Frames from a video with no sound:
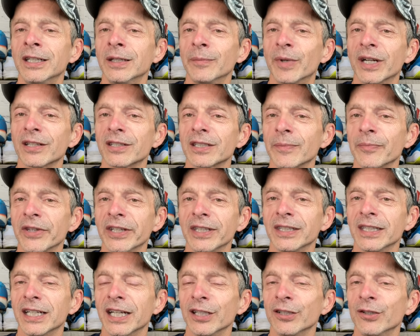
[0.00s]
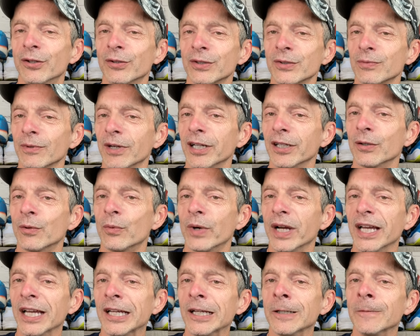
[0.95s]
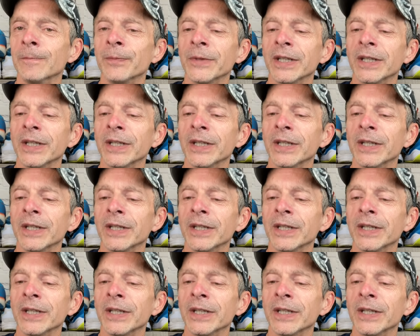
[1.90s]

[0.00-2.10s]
but it's something that I noticed right away